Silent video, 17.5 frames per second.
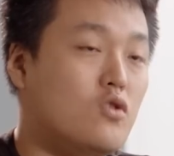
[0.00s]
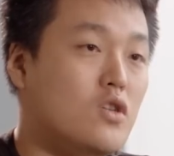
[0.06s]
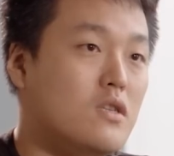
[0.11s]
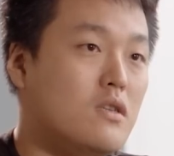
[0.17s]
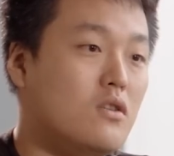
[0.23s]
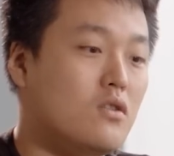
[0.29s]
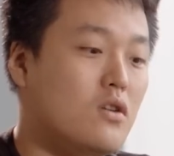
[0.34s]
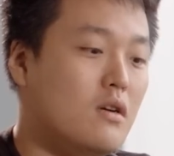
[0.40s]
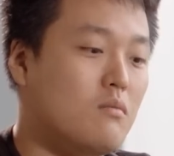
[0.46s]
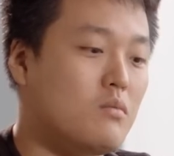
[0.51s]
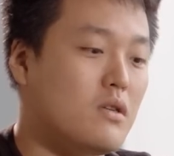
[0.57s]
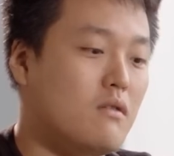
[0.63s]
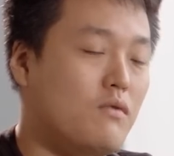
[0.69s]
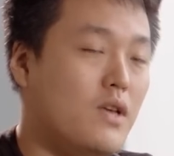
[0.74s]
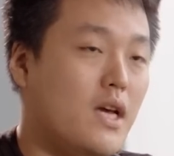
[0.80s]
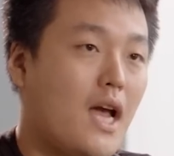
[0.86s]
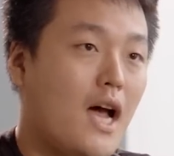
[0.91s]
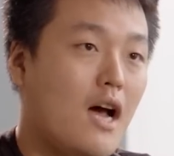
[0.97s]
just in terms
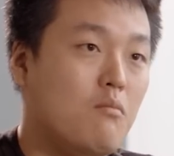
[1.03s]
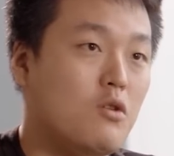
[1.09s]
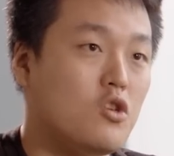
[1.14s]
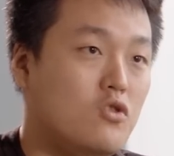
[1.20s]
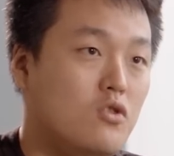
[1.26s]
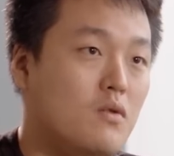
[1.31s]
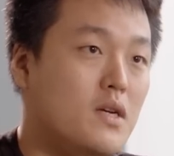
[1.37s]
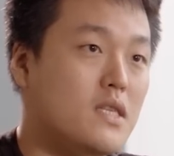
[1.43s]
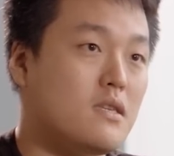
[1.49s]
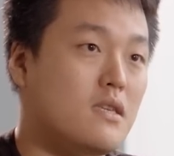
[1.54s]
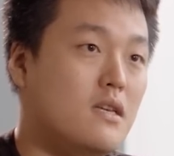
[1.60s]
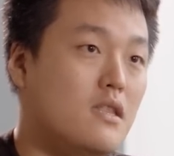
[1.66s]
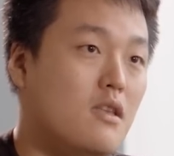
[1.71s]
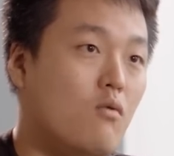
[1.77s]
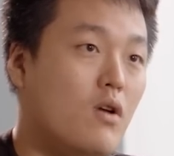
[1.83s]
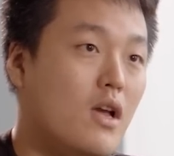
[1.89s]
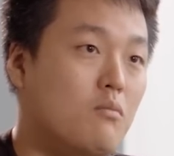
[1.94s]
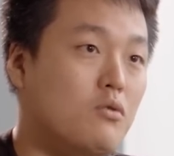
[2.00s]
of how much UST
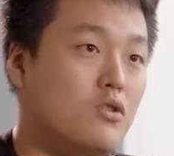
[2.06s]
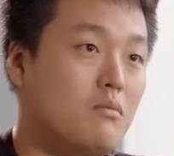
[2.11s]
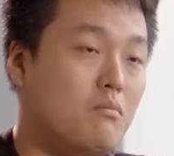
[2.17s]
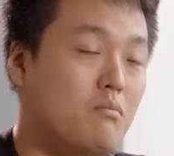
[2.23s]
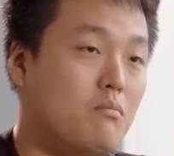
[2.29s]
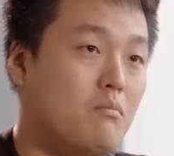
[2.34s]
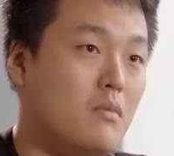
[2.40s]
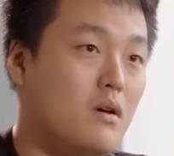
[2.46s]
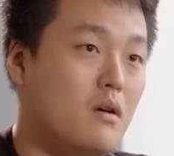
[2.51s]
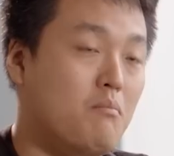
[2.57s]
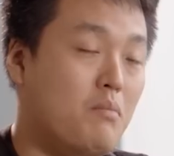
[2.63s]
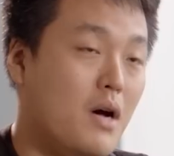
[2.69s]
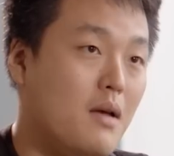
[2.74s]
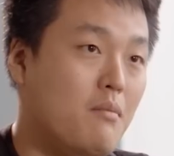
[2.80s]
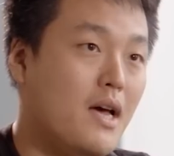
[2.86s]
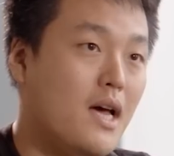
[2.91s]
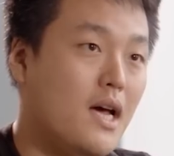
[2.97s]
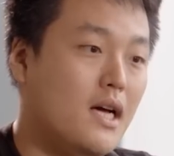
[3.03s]
they were able to
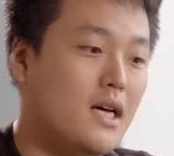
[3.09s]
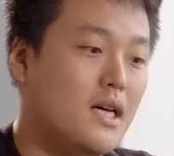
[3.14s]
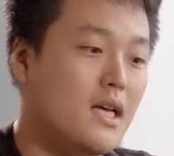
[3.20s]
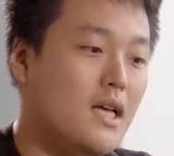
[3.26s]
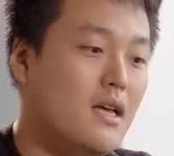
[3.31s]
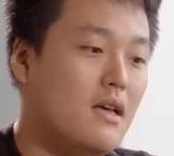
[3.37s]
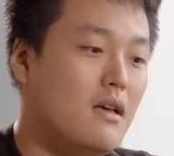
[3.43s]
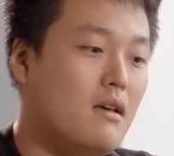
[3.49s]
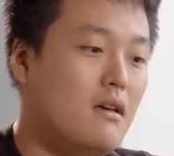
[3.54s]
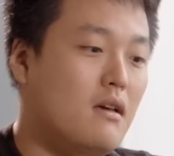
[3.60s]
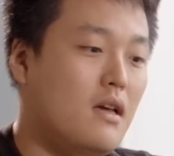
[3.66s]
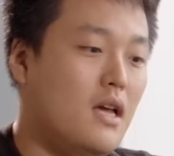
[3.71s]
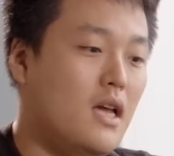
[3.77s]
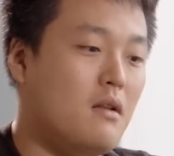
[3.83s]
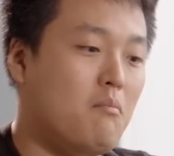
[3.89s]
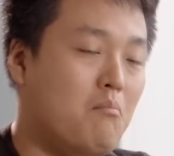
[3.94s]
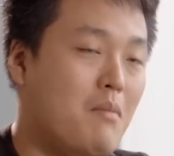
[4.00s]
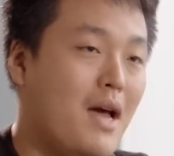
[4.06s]
buy back,
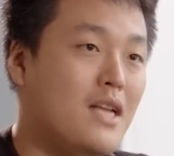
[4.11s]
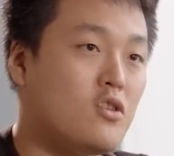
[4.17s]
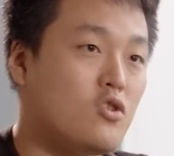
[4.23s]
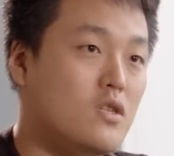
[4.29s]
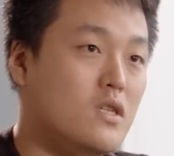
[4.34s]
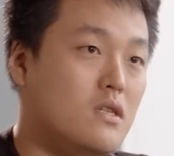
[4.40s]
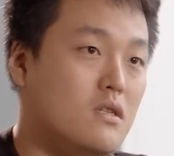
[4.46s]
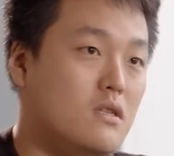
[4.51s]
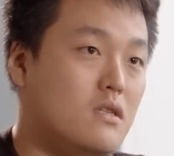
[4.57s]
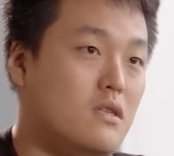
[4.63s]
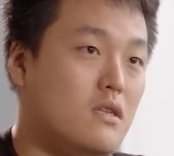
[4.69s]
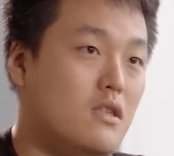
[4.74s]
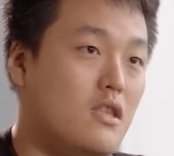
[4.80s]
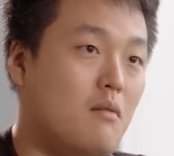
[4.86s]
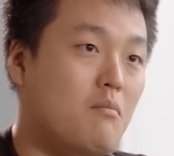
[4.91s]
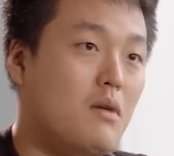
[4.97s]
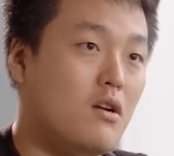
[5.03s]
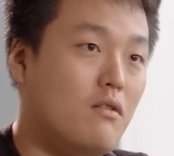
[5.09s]
it matches
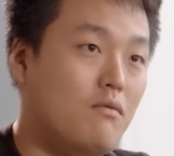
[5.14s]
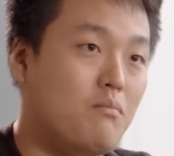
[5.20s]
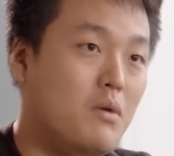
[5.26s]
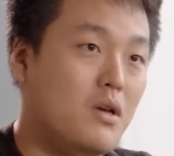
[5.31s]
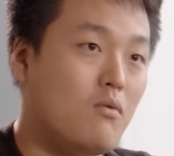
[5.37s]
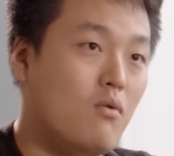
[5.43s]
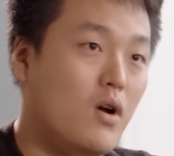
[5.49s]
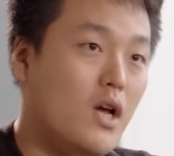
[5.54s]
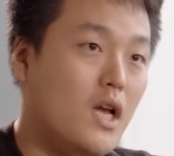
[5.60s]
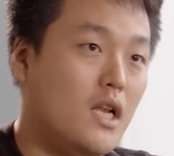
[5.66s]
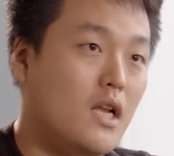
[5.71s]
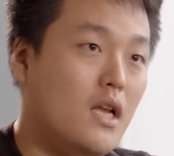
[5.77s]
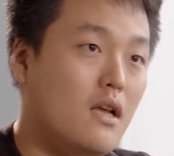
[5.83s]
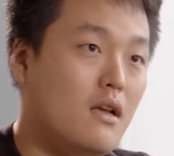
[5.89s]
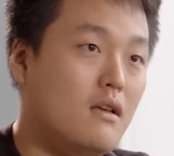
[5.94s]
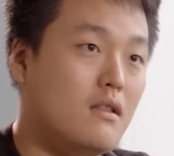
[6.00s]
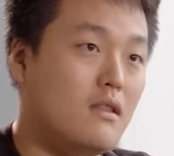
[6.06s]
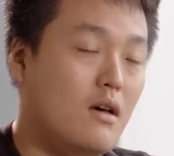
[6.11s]
the amount of
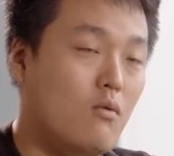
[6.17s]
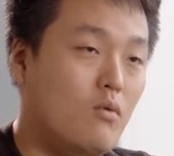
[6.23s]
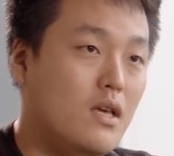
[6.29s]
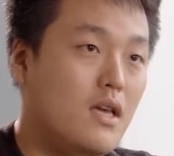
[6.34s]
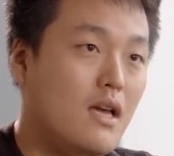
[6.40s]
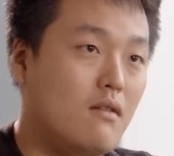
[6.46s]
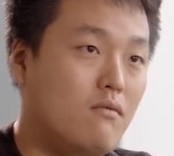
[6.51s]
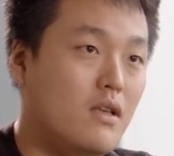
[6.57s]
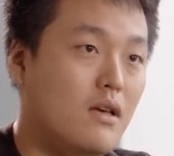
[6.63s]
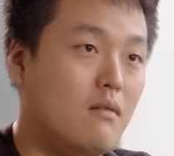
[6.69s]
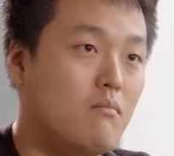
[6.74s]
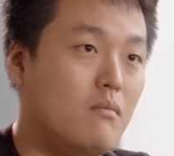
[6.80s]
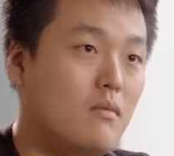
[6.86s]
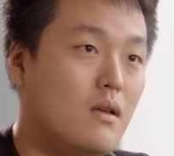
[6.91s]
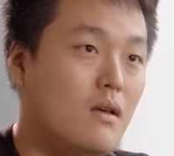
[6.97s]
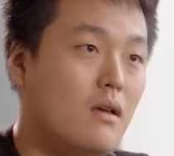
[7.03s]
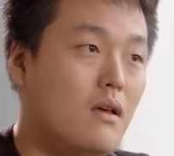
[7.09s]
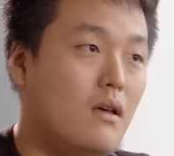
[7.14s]
Bitcoin that we gave
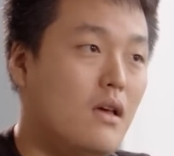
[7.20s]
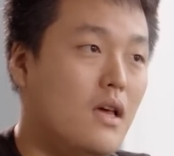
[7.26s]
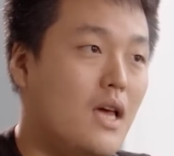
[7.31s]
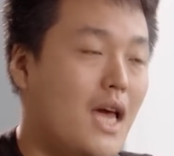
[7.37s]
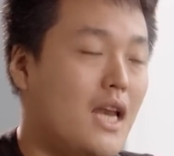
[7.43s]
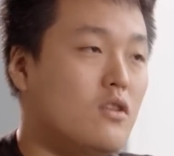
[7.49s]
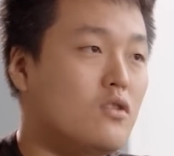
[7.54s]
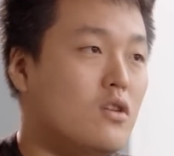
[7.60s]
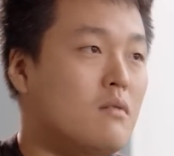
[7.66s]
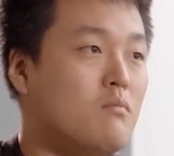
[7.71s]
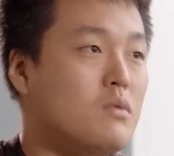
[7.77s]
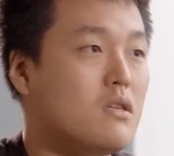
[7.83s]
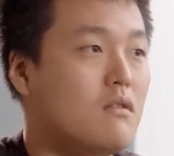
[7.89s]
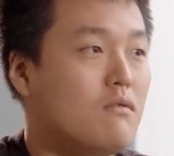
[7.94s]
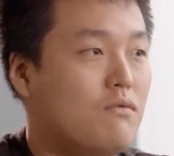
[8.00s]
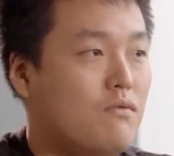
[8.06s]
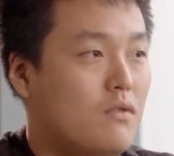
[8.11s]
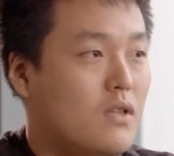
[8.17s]
them. And in
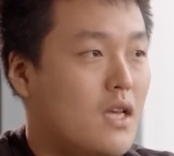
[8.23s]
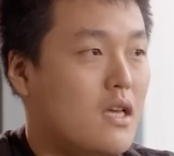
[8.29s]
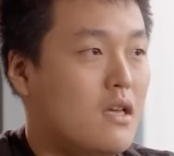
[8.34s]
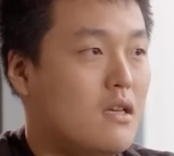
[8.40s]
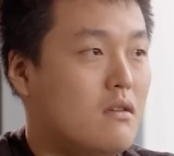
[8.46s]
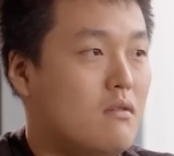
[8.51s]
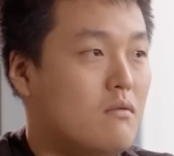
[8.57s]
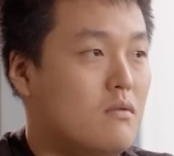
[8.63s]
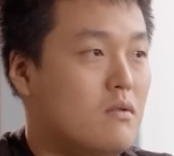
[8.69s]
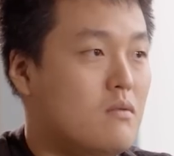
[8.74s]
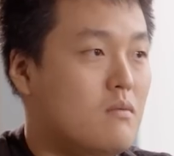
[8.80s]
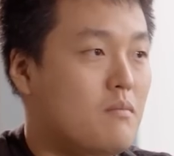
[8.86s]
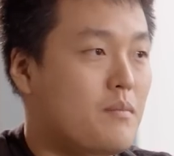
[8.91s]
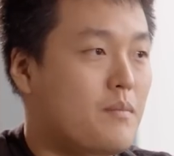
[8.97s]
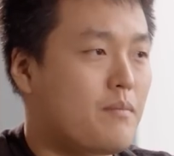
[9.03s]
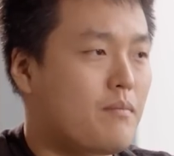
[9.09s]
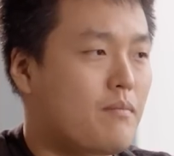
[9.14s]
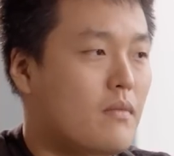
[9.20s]
terms of
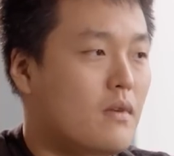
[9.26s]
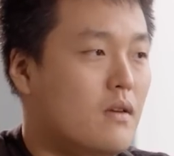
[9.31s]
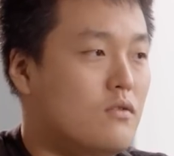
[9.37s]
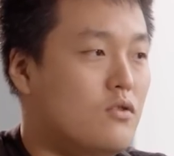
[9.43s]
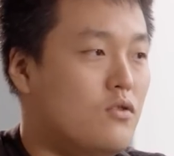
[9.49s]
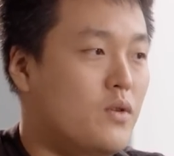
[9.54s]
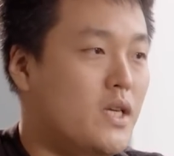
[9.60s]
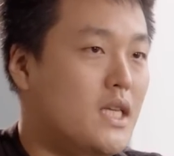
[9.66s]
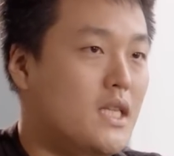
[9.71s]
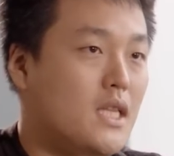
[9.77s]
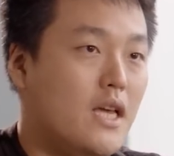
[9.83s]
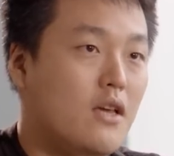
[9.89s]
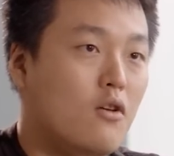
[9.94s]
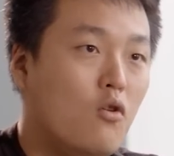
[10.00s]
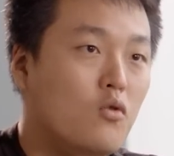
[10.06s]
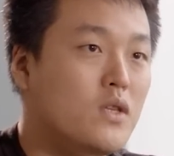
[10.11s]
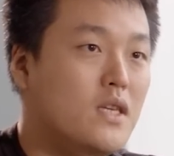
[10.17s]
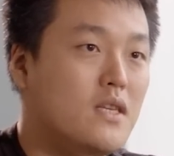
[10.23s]
doing
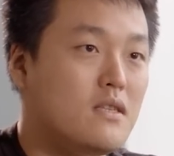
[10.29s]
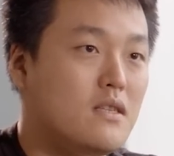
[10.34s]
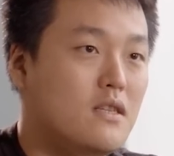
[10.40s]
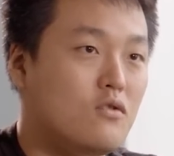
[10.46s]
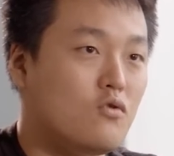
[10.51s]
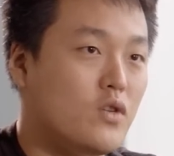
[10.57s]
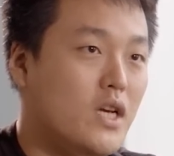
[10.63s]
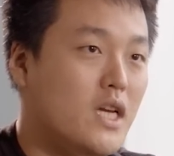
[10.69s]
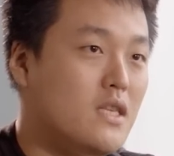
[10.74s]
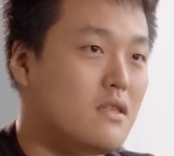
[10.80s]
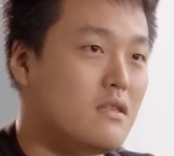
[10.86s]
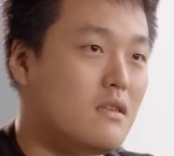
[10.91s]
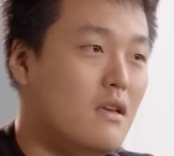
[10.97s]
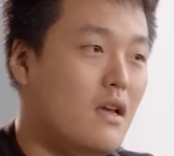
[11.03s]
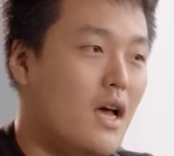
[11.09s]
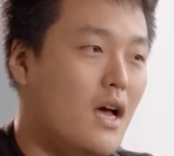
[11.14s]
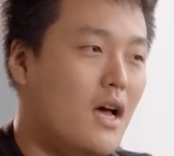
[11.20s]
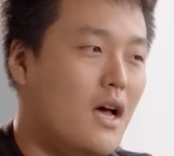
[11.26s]
OTC trades